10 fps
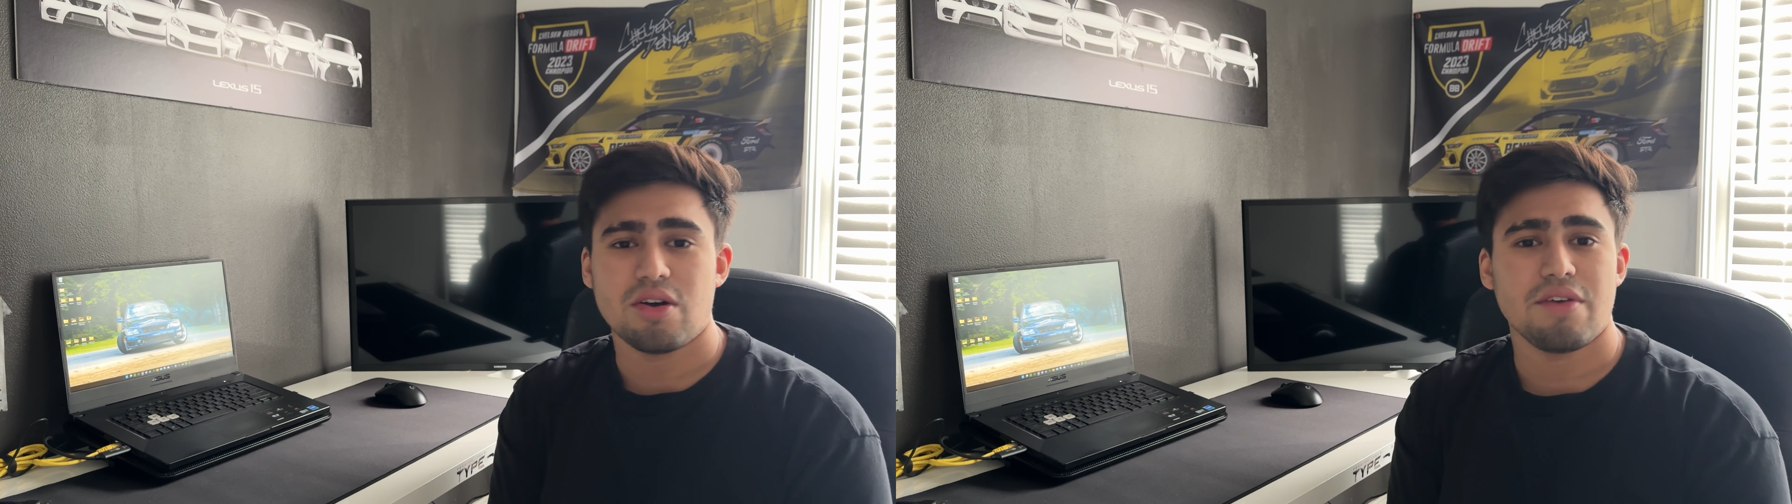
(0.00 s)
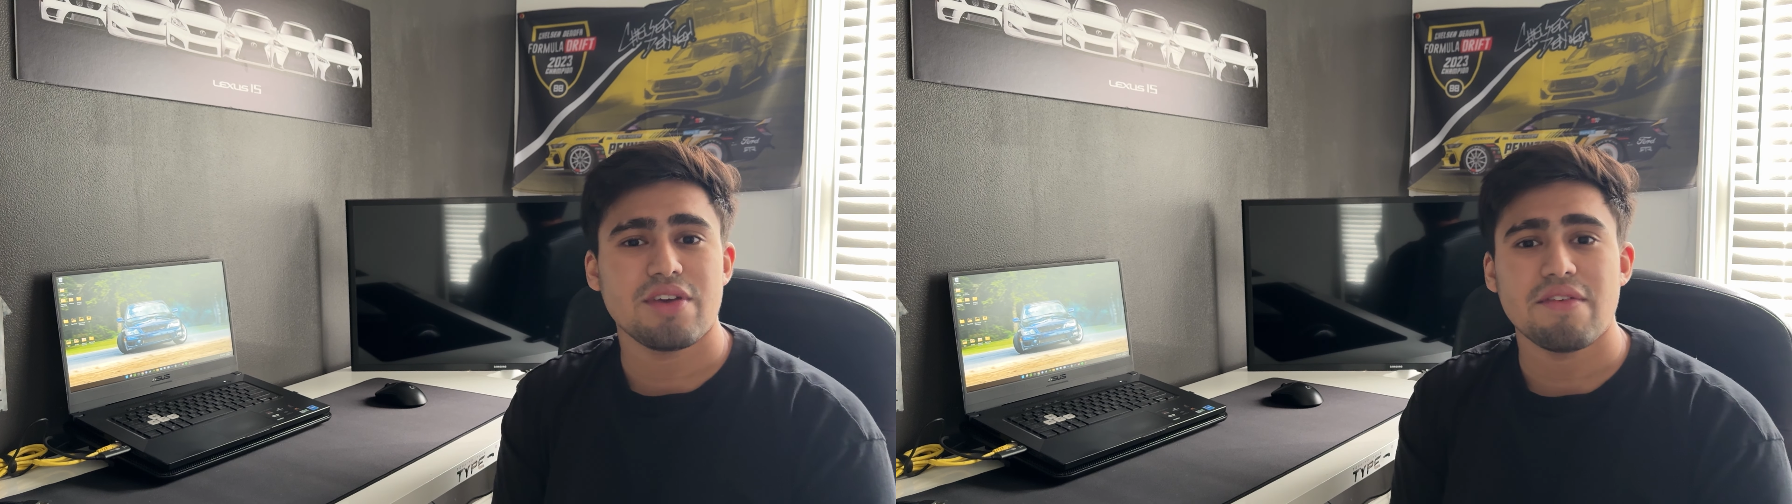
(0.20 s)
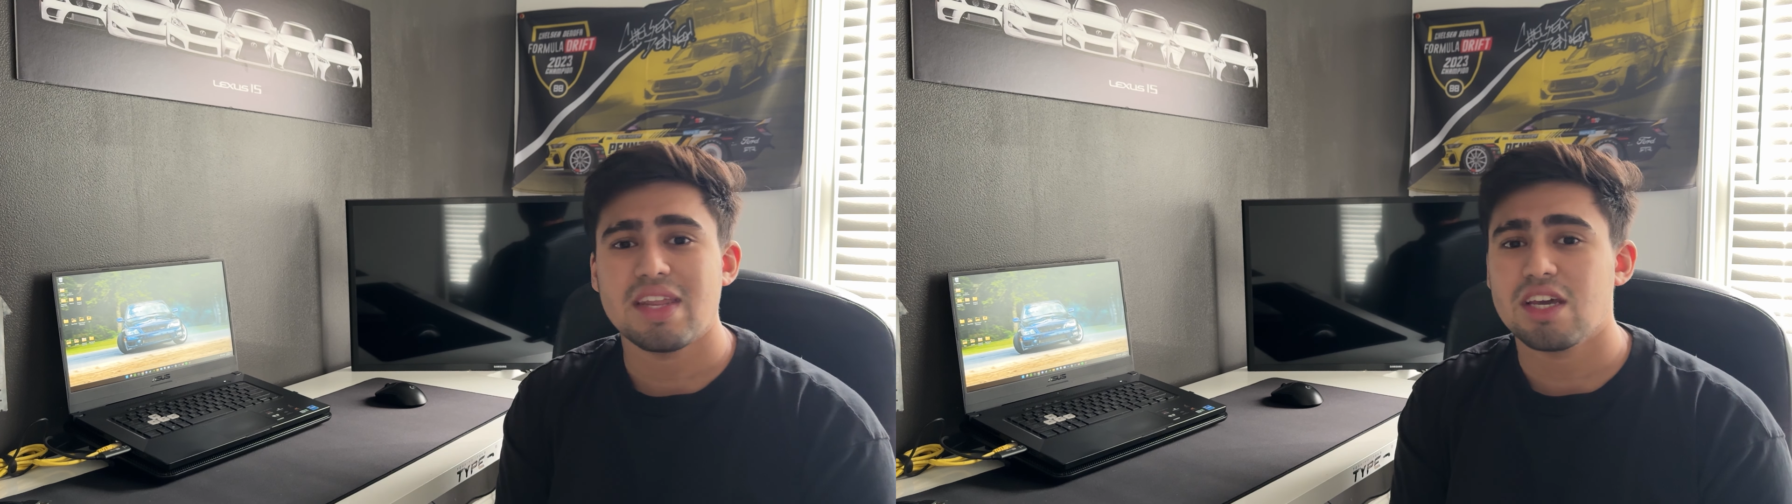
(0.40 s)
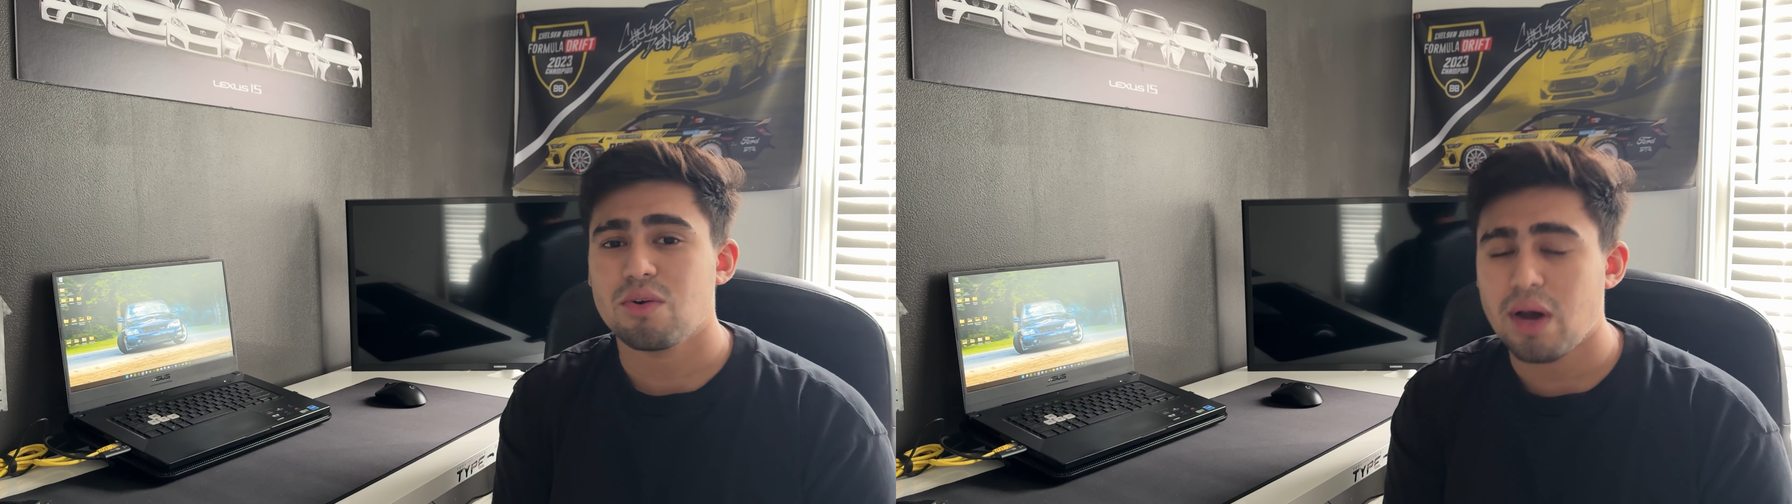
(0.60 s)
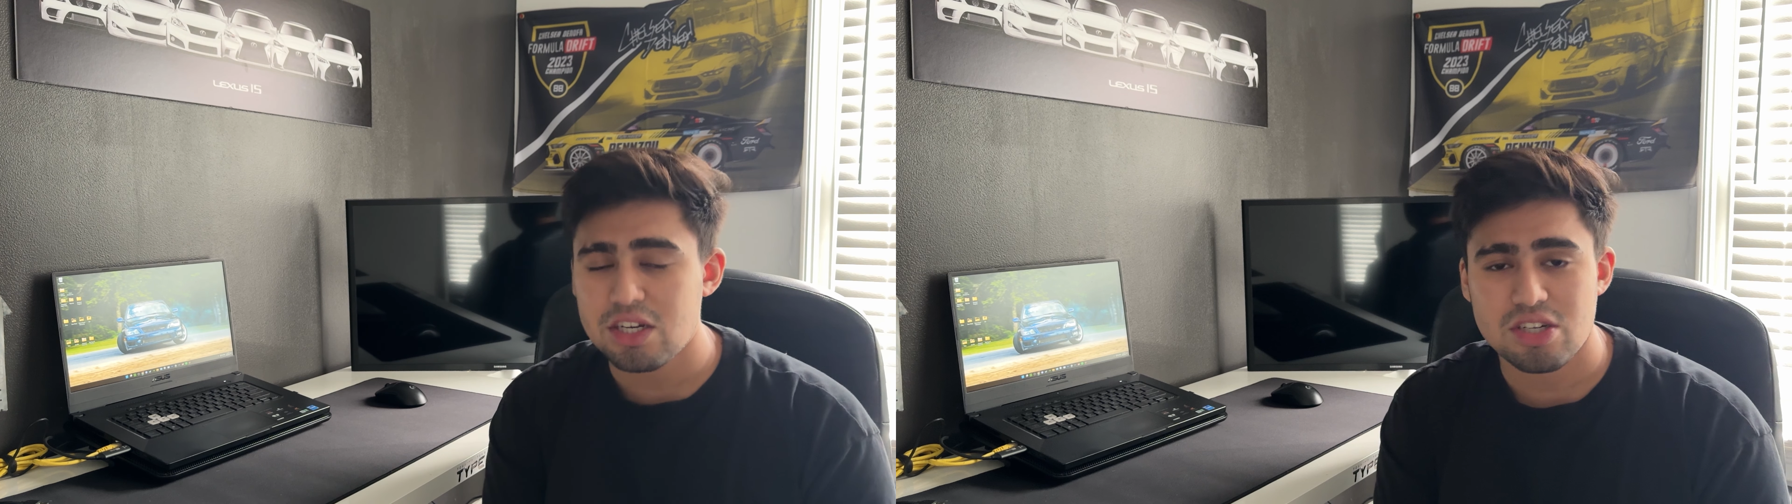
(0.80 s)
If you have any
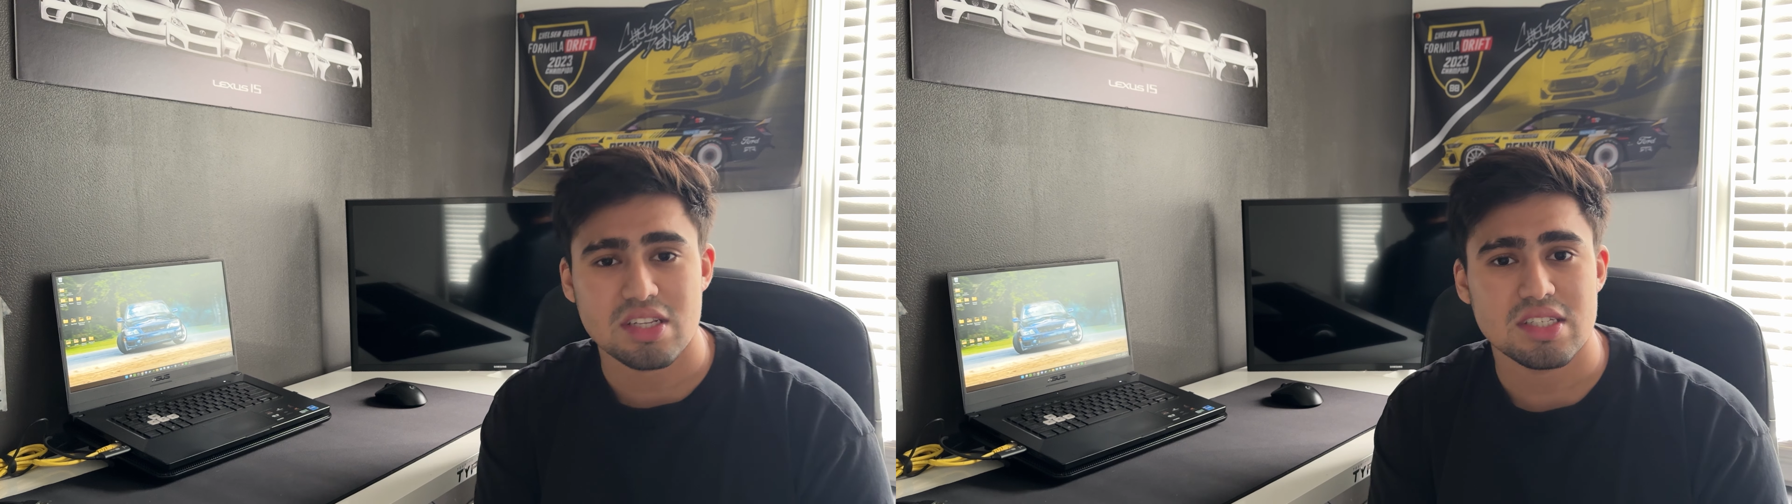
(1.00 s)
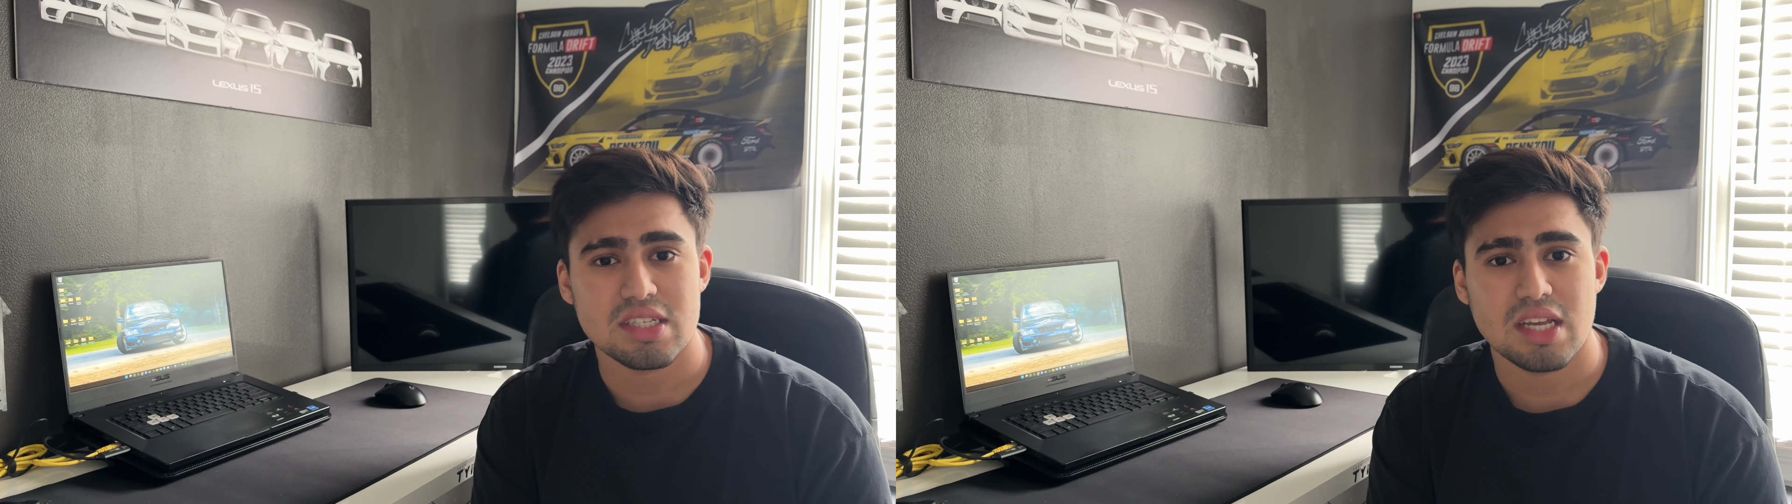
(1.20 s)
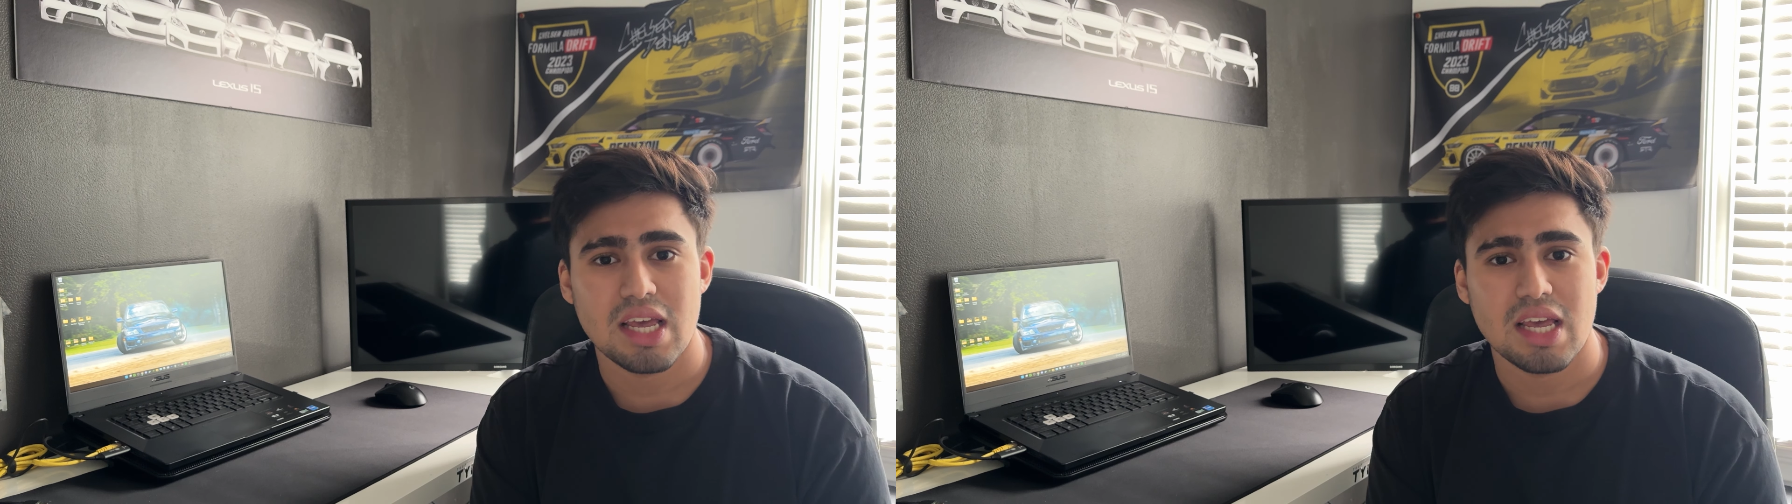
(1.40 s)
questions,